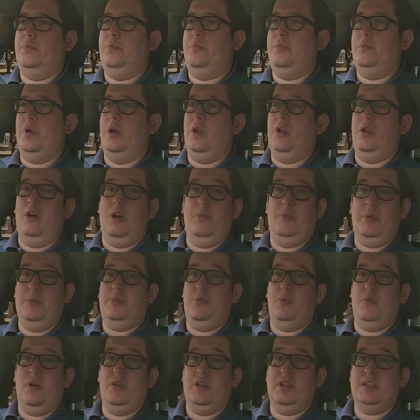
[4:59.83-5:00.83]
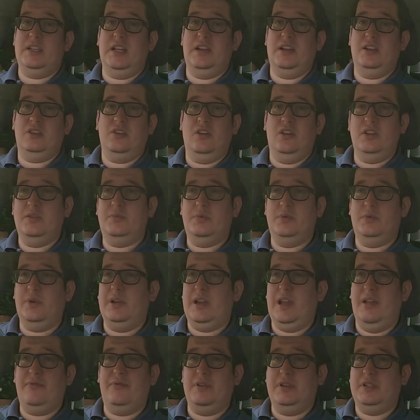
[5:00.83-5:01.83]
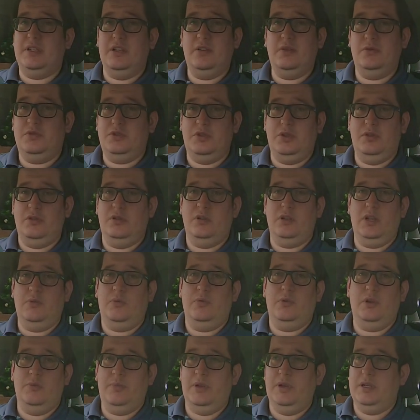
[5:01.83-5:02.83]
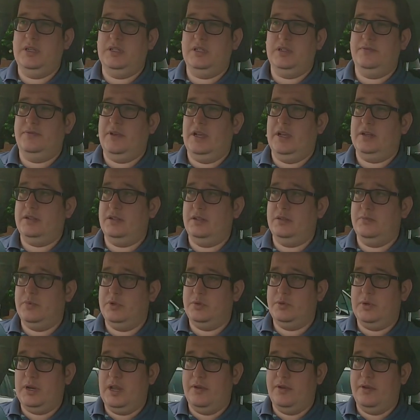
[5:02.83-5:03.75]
but a lot of people weren't sanitised between every single student. There wouldn't have been disinfectant between